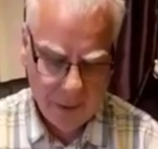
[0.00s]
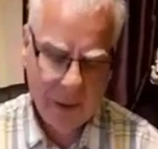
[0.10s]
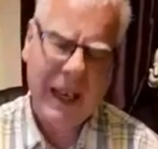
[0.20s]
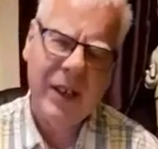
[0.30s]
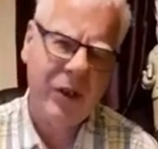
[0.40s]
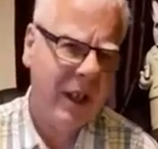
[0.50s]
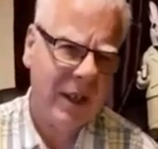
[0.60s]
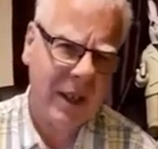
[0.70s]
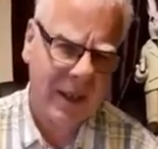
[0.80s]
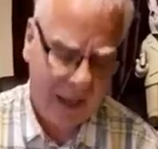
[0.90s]
Yet
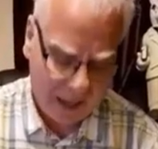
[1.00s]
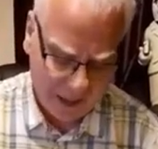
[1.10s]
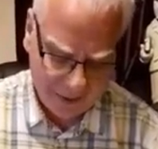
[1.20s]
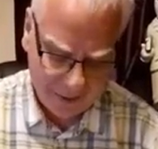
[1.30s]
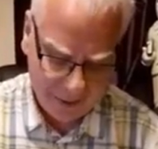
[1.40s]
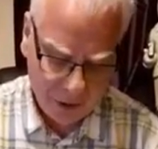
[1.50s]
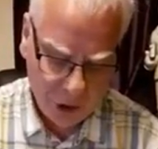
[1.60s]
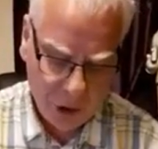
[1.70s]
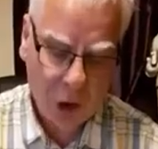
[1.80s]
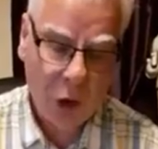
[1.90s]
Jesus says,
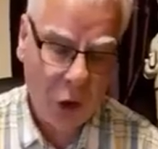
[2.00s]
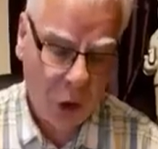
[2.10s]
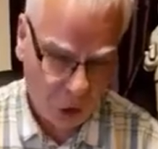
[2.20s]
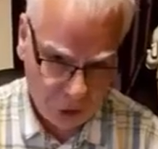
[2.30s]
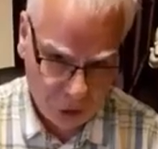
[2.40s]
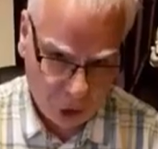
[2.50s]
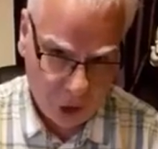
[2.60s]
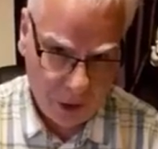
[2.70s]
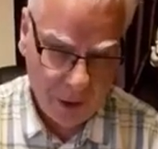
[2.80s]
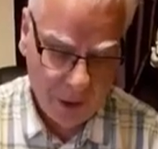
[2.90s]
Your
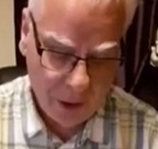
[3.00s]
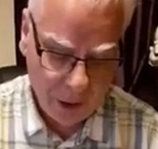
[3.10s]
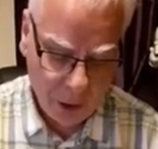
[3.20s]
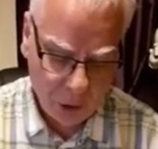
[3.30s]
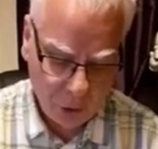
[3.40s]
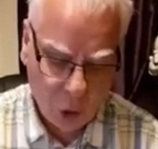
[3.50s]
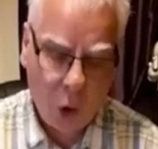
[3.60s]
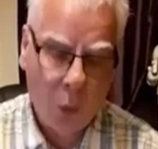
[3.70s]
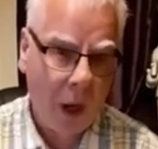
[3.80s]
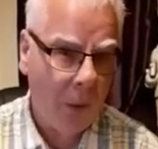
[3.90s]
joy no
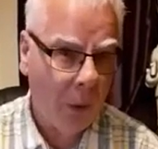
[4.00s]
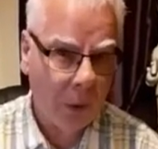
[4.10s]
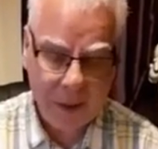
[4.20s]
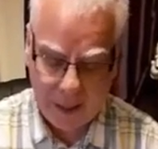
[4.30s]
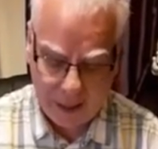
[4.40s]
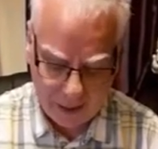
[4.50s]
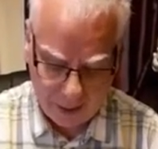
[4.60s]
one will take